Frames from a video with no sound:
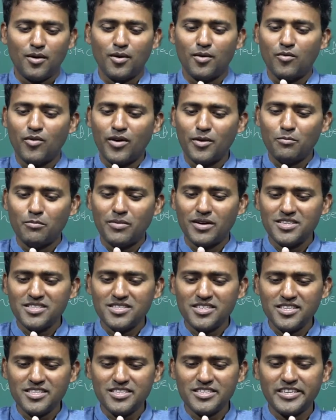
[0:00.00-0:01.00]
When bus
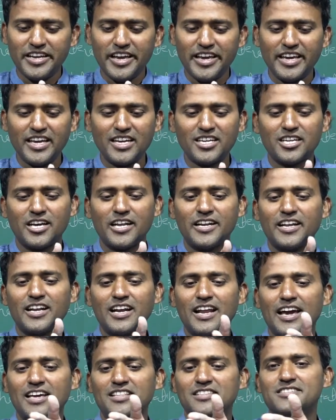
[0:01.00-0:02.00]
is taking turning
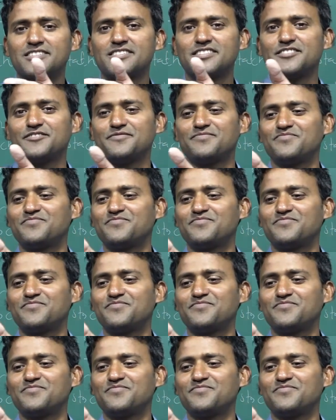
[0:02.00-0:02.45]
like this,